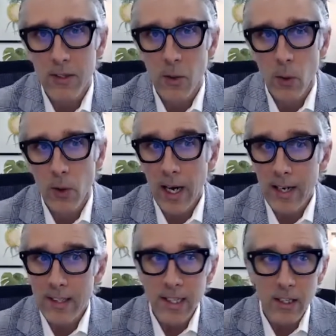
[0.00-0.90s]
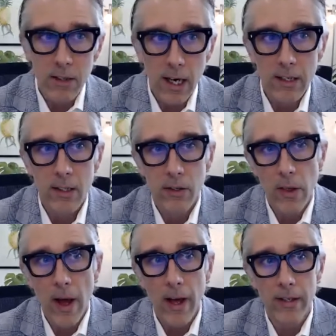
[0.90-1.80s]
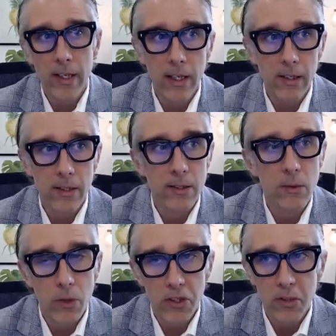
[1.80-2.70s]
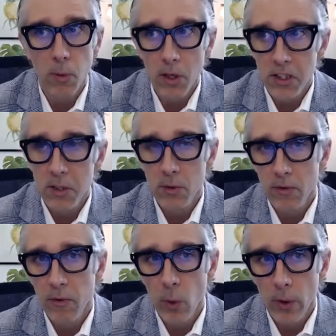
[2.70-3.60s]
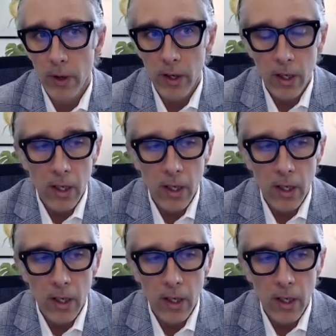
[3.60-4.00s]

or an IT director that is responsible for